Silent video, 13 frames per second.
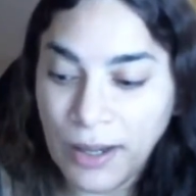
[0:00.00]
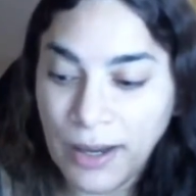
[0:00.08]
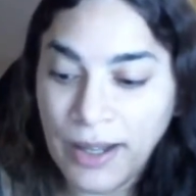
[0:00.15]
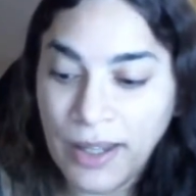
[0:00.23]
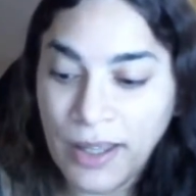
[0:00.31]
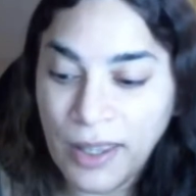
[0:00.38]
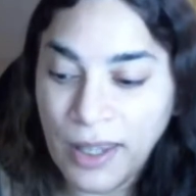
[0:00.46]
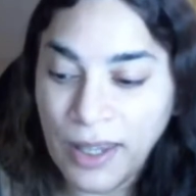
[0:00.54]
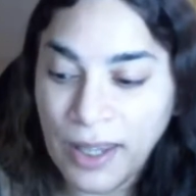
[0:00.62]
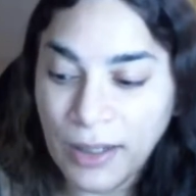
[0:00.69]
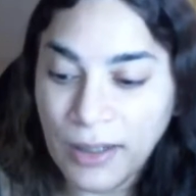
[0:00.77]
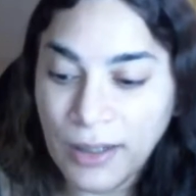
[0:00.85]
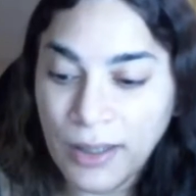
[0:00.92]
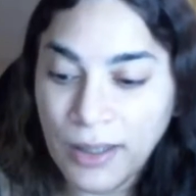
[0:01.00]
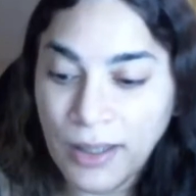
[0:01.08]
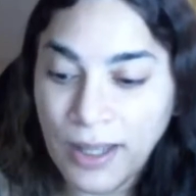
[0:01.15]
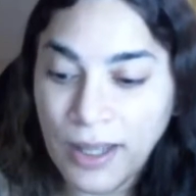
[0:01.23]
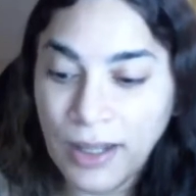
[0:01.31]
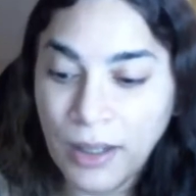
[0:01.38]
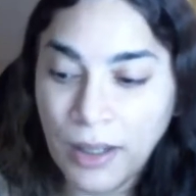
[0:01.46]
anything else
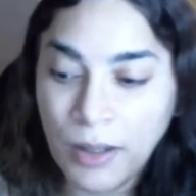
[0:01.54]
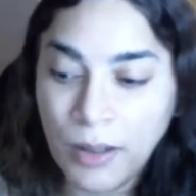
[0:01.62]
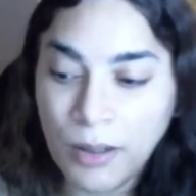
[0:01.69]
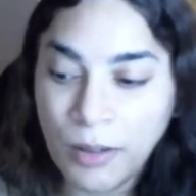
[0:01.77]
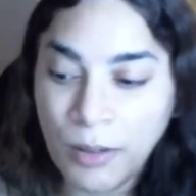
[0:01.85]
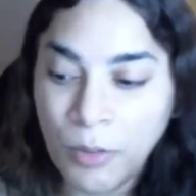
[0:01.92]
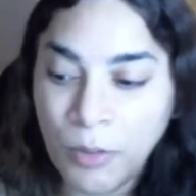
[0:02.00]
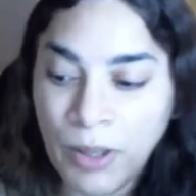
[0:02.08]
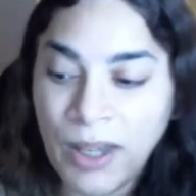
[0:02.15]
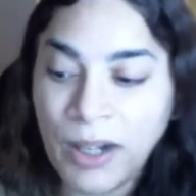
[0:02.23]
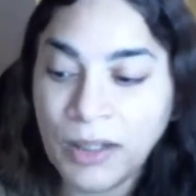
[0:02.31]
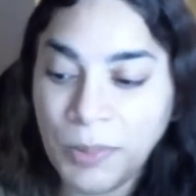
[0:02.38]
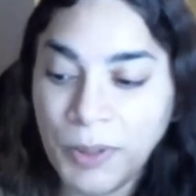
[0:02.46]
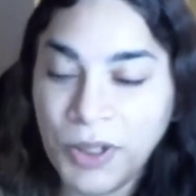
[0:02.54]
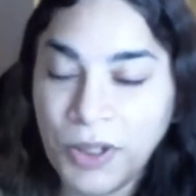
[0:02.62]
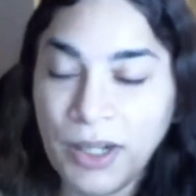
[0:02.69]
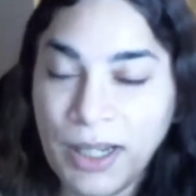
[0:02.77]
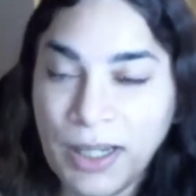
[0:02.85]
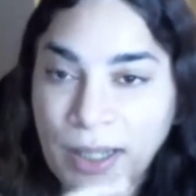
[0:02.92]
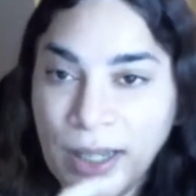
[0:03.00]
than what they're
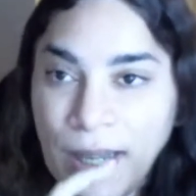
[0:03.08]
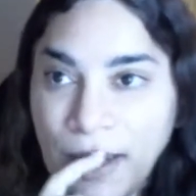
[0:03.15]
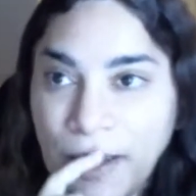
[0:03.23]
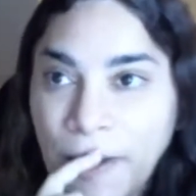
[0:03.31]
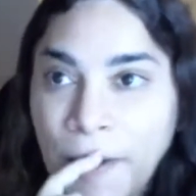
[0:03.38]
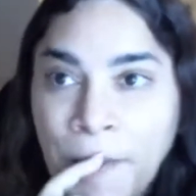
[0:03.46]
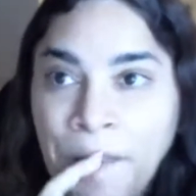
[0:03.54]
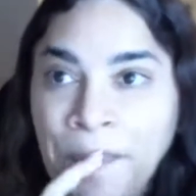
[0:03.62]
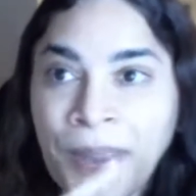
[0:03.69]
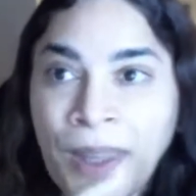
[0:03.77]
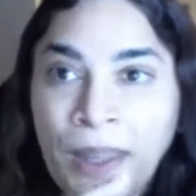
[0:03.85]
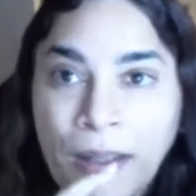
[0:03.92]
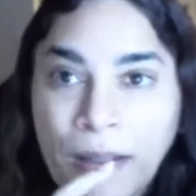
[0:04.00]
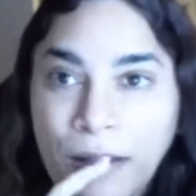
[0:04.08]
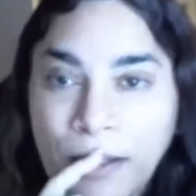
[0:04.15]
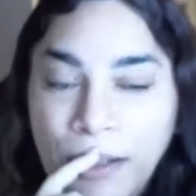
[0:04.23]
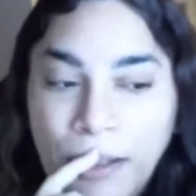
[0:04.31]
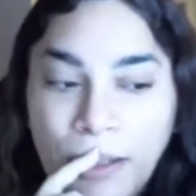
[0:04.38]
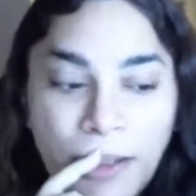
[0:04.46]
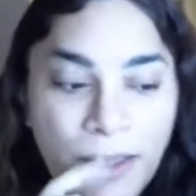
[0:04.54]
specialized in.
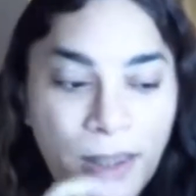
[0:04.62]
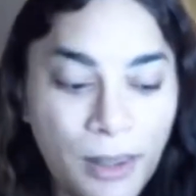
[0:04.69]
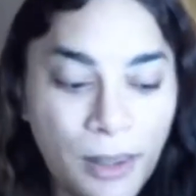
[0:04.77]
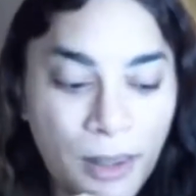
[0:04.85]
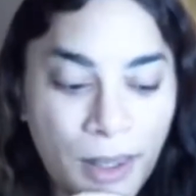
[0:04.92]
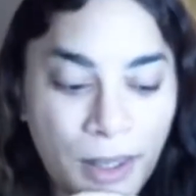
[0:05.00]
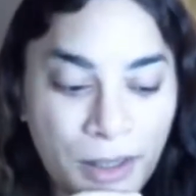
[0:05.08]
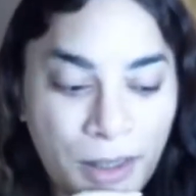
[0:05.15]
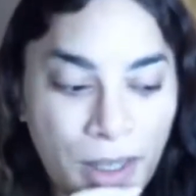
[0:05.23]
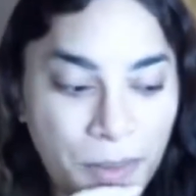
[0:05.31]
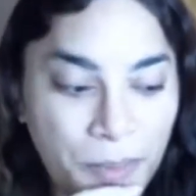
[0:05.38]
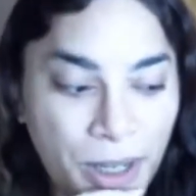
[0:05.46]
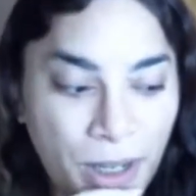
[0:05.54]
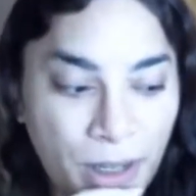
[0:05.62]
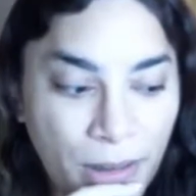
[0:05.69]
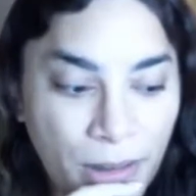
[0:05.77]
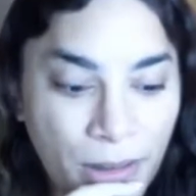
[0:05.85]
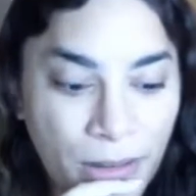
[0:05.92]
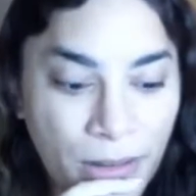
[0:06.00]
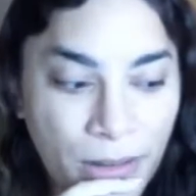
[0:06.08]
There's been
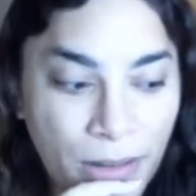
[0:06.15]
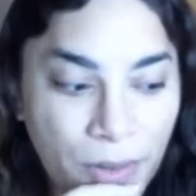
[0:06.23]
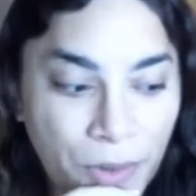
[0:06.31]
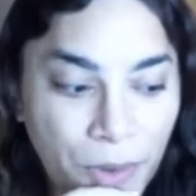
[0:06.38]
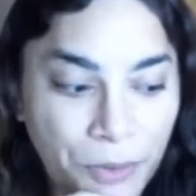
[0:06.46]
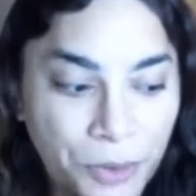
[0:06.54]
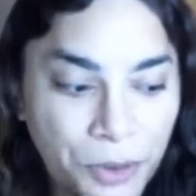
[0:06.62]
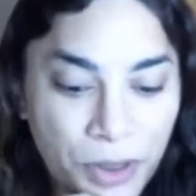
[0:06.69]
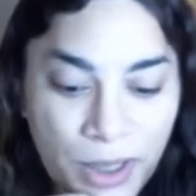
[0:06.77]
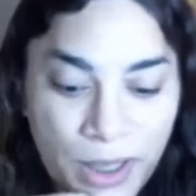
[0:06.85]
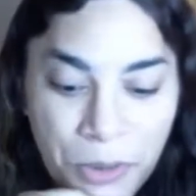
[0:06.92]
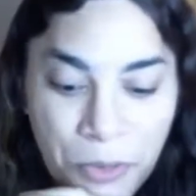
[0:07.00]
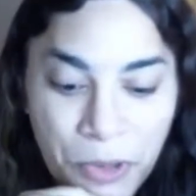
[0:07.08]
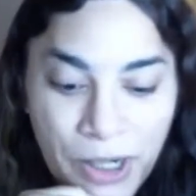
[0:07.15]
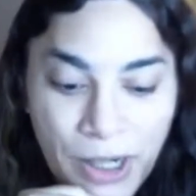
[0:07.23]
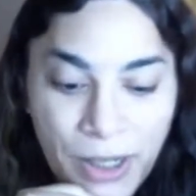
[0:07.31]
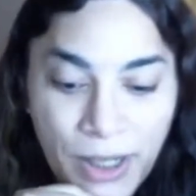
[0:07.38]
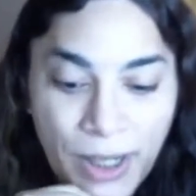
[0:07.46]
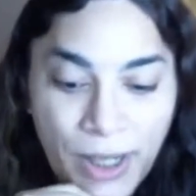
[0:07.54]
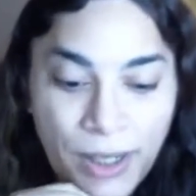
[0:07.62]
a few studies
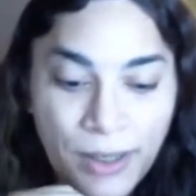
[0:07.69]
where